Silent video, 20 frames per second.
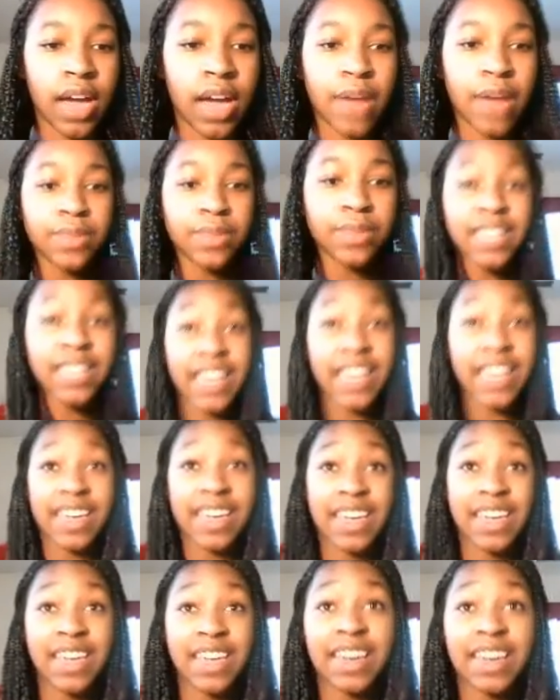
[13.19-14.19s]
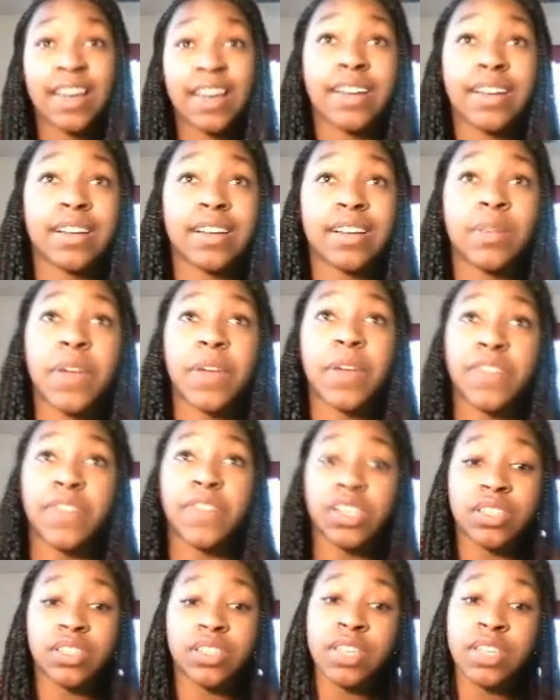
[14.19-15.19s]
I really like it. I
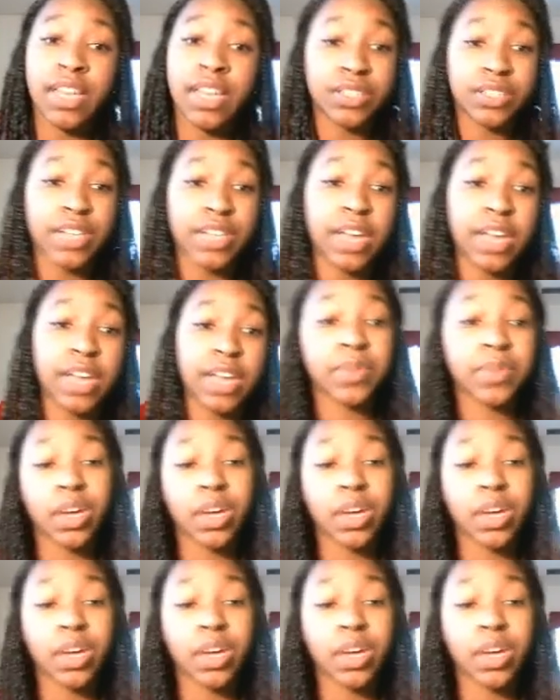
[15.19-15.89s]
finished it yesterday.